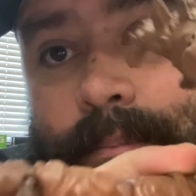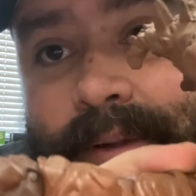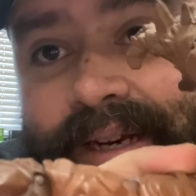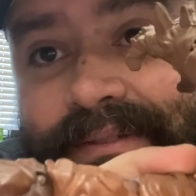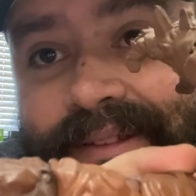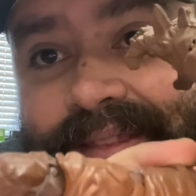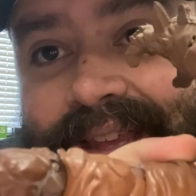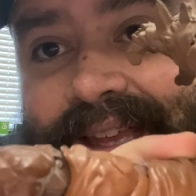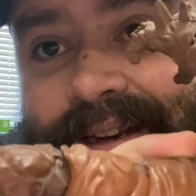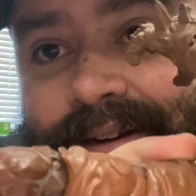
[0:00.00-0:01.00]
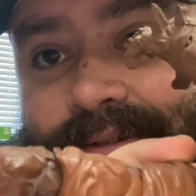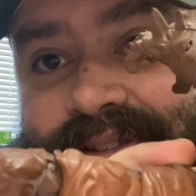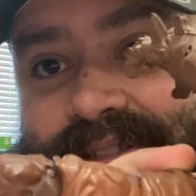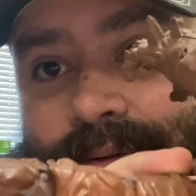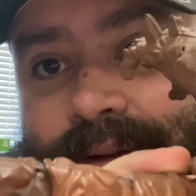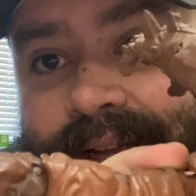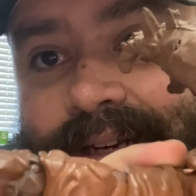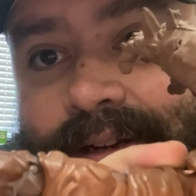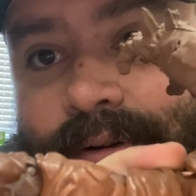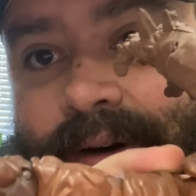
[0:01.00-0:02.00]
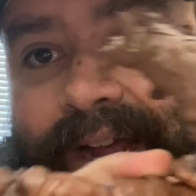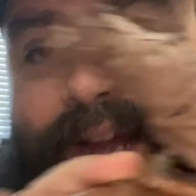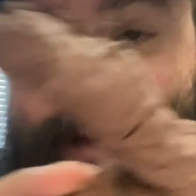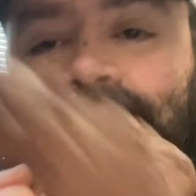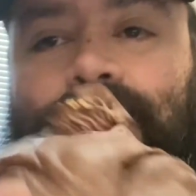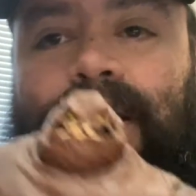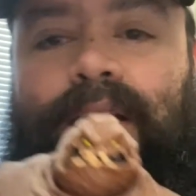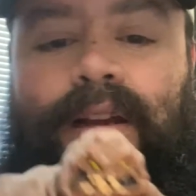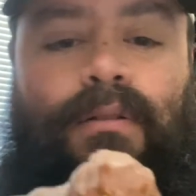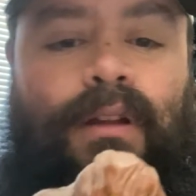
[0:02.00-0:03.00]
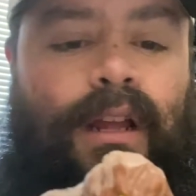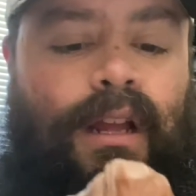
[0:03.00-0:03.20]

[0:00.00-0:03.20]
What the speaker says: but even then it'll still kind of crack, you know?